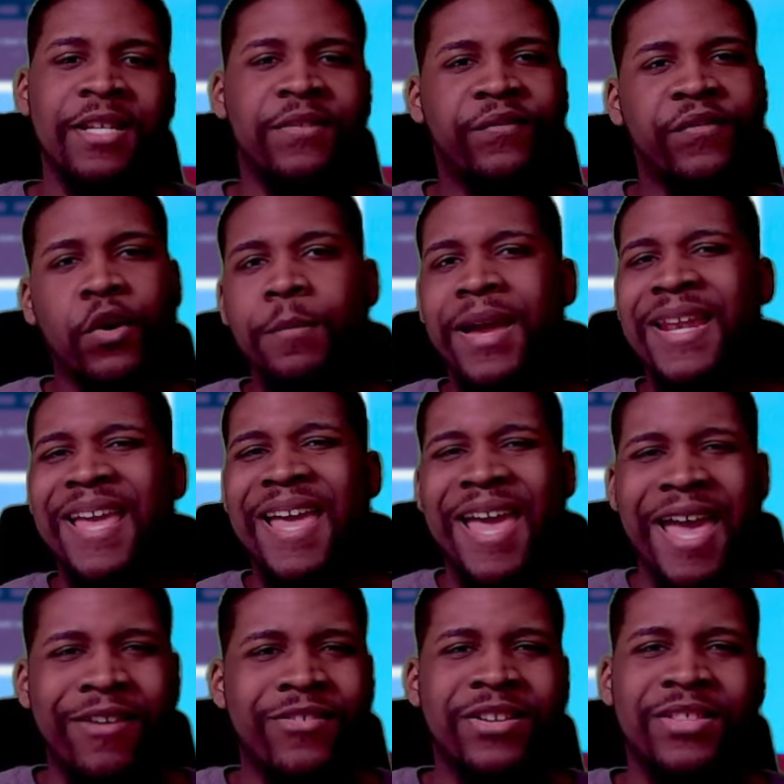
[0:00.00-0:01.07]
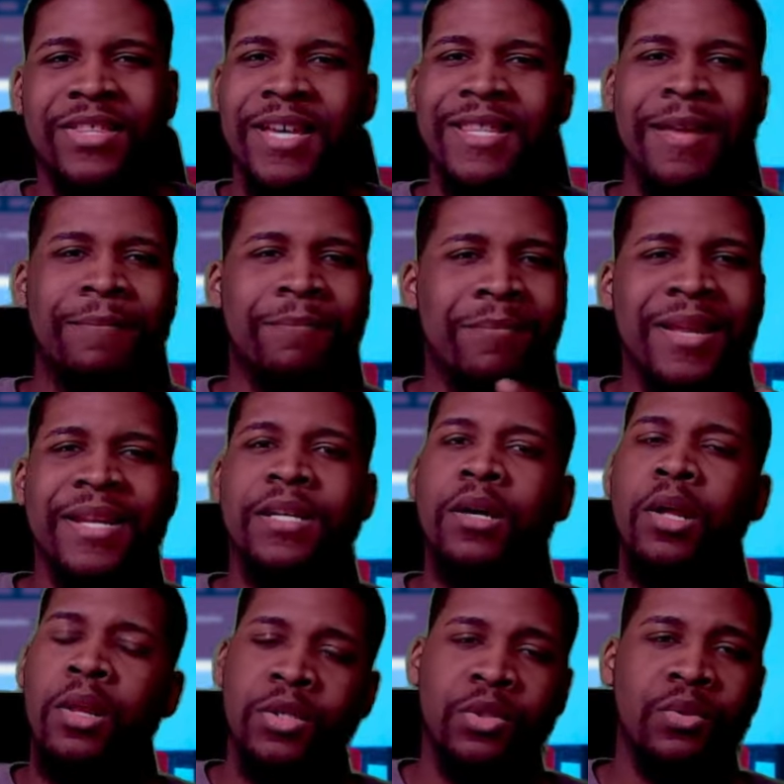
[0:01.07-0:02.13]
this film had everything that many
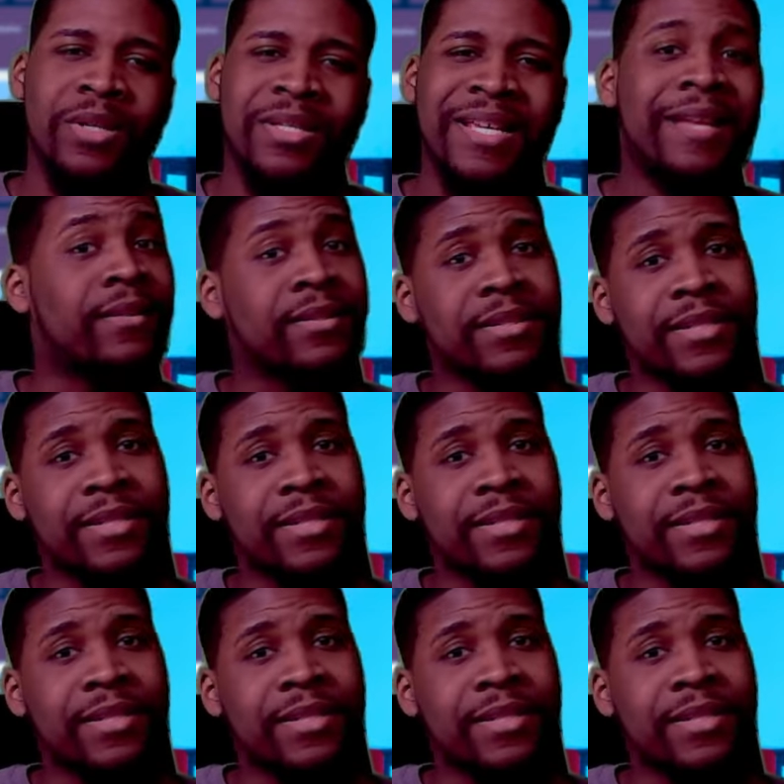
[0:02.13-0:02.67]
college students at this